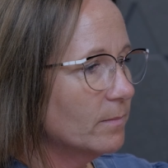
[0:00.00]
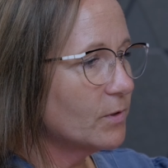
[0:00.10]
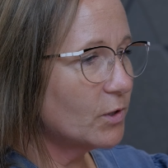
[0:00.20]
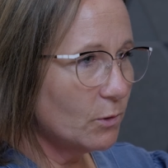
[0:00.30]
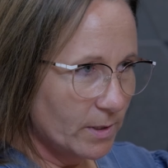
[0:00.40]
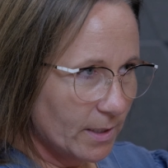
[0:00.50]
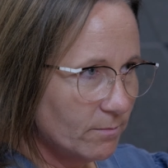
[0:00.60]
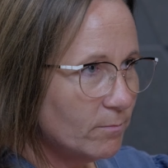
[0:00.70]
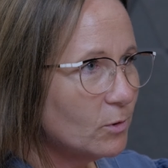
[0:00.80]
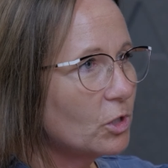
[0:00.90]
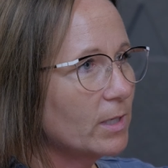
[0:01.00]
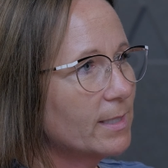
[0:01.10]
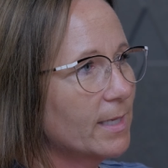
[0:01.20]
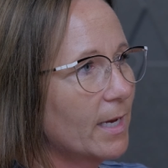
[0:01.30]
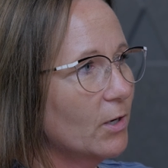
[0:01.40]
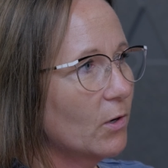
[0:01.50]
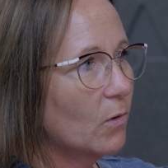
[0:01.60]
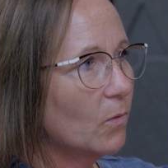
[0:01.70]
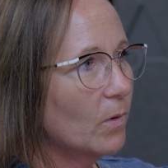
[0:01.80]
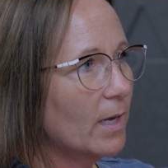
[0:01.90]
Susan, she said, you
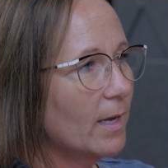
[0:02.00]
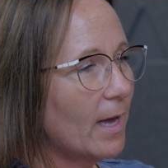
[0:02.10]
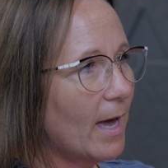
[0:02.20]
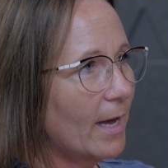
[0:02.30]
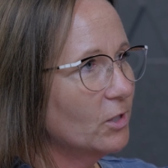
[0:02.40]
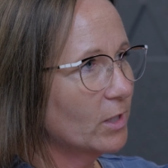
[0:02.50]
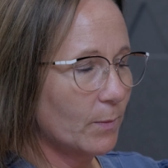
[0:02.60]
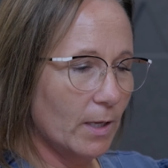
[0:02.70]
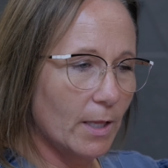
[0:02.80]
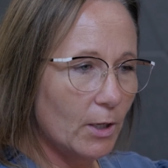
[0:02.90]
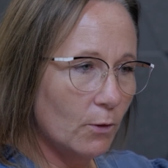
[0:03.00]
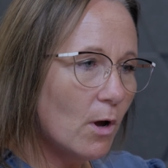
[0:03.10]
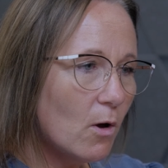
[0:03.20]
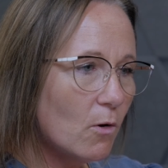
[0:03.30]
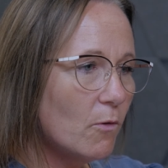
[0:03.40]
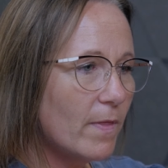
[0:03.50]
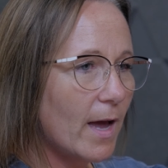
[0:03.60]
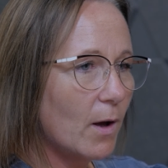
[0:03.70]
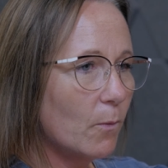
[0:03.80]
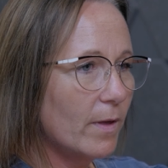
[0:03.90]
know, I just want to let you know
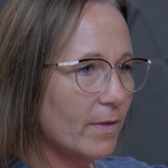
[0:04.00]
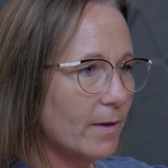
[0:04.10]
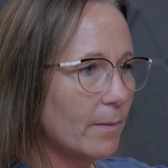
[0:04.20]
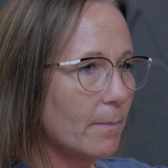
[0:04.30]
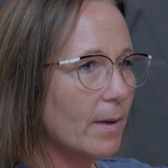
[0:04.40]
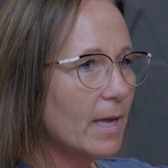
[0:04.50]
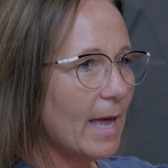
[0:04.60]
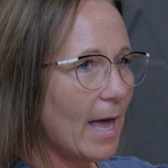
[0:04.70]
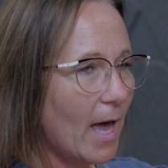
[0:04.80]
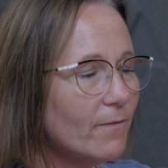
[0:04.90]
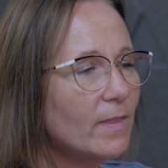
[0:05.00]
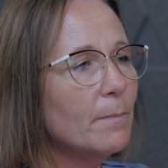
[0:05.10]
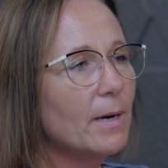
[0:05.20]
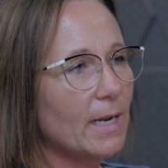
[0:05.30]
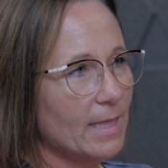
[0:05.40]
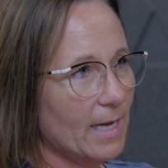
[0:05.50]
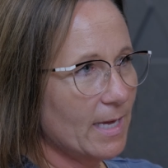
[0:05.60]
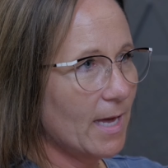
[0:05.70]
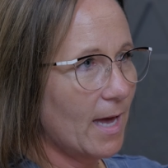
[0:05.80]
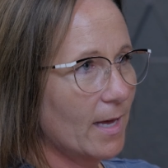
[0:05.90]
that with him having the money that
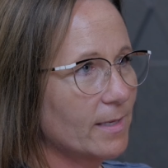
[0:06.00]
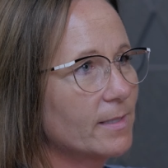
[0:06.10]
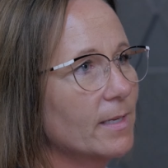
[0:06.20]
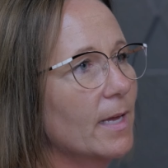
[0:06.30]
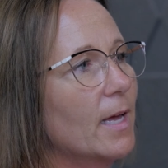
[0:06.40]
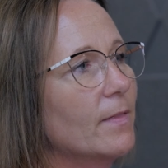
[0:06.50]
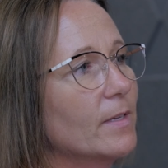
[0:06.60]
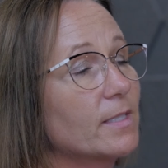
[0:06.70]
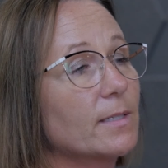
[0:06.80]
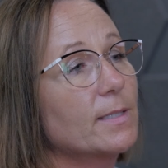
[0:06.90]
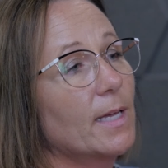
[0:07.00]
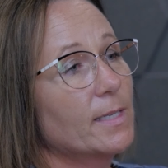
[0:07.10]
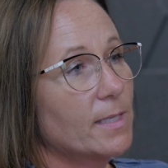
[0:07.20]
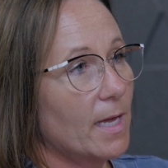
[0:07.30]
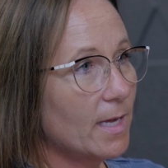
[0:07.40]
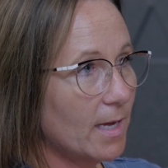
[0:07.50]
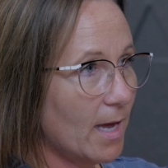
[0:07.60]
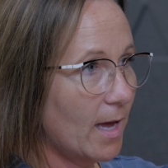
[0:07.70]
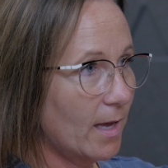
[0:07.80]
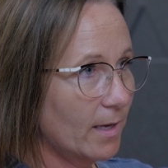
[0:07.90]
he has and the success that he
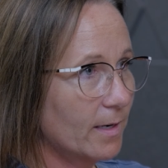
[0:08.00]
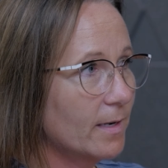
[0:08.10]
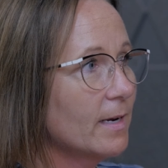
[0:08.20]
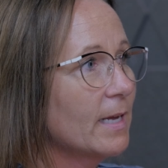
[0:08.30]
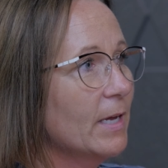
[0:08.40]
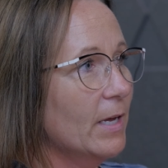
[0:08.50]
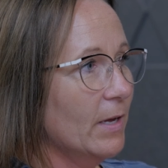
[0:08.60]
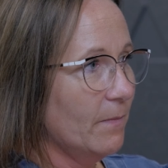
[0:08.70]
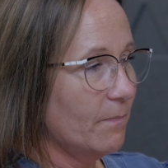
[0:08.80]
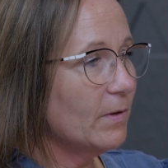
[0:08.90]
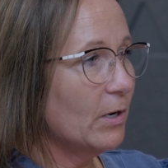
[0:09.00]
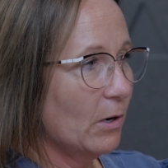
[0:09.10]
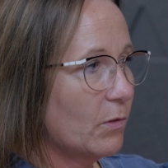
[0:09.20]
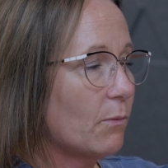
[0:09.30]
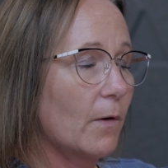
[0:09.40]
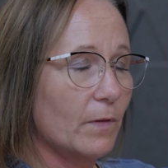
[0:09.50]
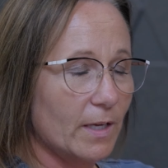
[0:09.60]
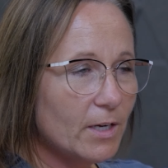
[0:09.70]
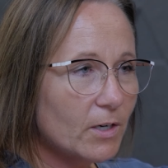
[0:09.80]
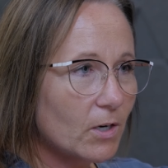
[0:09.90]
had, you know, throughout the
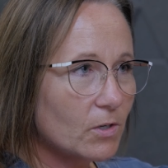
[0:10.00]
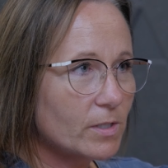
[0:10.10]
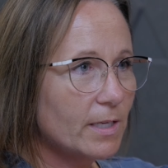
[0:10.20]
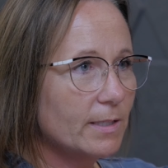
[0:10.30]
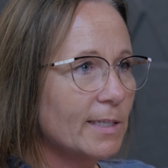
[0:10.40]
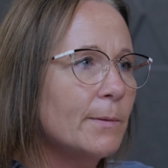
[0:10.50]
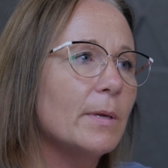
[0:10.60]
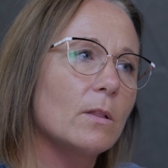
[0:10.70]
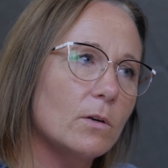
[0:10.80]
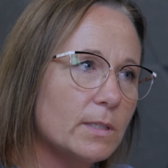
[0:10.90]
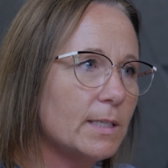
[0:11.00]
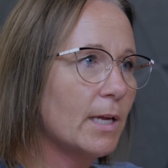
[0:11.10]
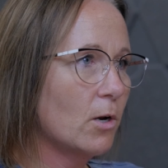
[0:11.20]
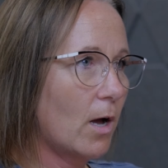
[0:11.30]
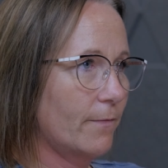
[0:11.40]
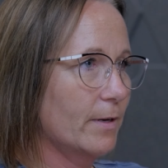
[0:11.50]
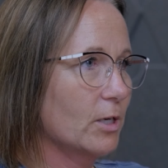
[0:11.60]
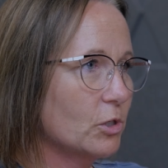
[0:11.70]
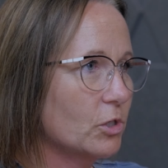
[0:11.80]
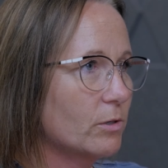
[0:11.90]
years, he's going to be a little
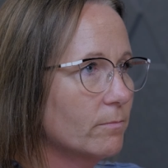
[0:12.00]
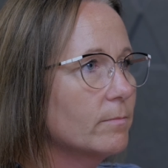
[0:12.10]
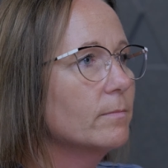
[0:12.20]
standoffish.